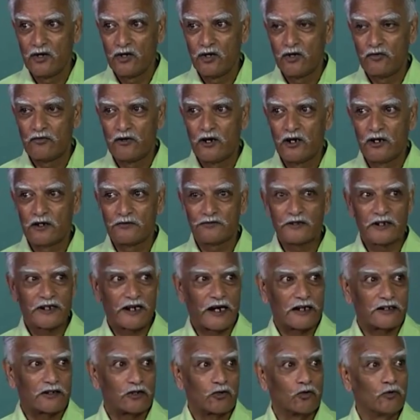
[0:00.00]
You have heard of the
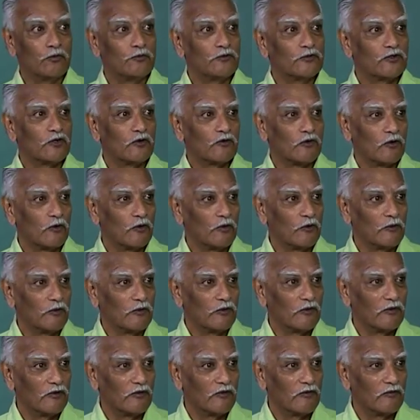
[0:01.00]
catacombs of Rome,
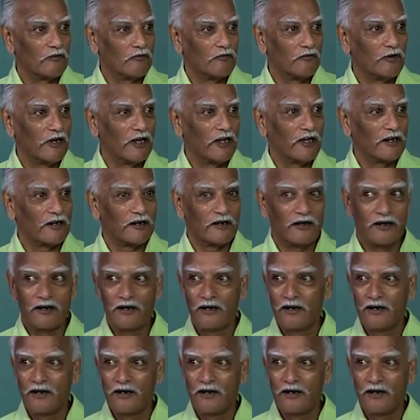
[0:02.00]
where